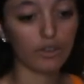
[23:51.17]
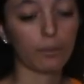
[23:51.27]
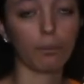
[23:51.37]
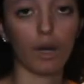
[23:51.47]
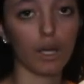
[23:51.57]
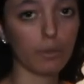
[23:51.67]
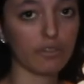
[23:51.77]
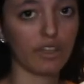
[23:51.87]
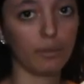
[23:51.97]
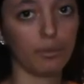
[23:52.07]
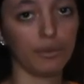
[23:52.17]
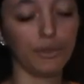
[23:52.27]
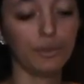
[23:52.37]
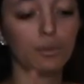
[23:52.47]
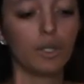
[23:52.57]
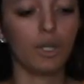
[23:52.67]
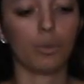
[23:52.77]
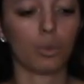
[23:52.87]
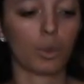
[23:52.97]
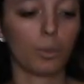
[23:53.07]
The bottoms on the blue
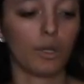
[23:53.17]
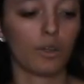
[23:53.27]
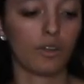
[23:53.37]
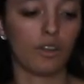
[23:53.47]
were a winner.